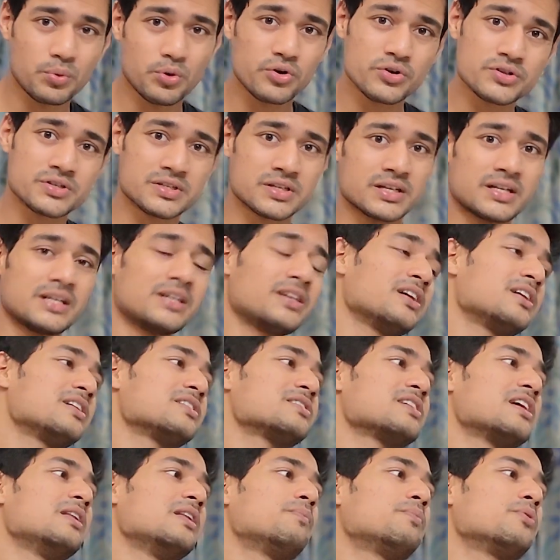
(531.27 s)
pores it
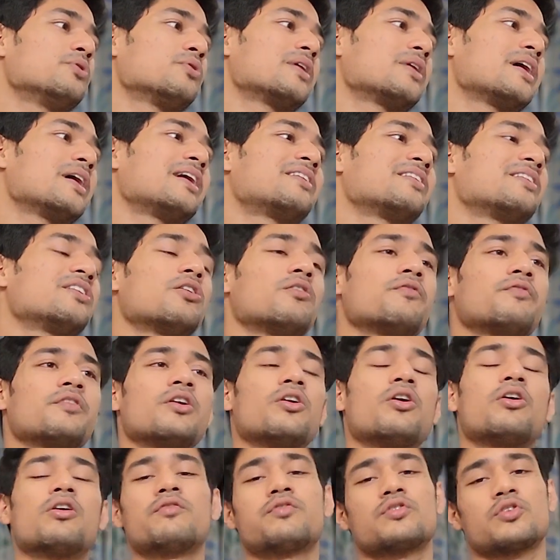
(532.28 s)
does help you get rid of a
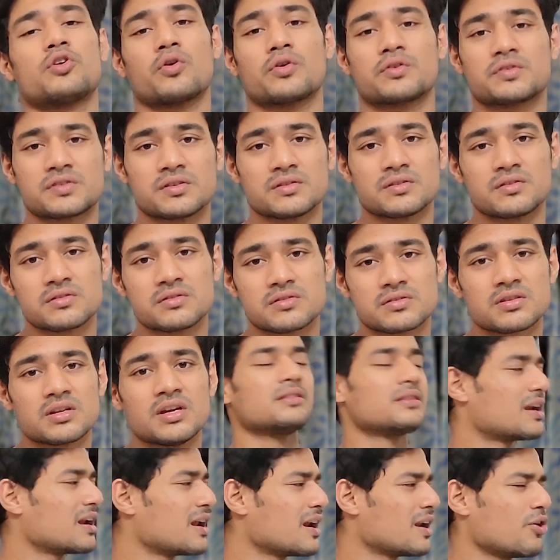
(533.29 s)
lot of toxins
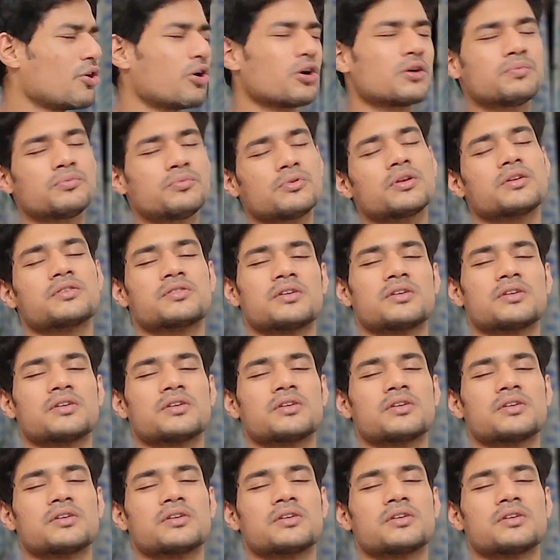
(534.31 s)
and there are a lot more